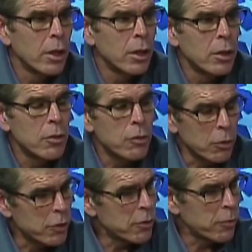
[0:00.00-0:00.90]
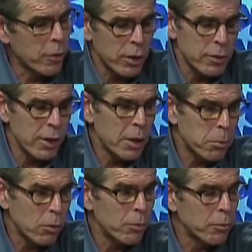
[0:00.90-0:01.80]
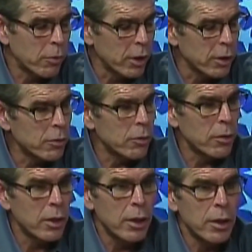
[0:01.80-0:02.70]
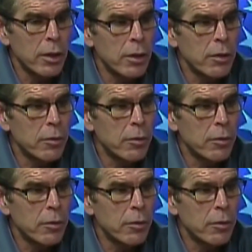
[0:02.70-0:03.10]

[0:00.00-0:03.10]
So just for an example, right? These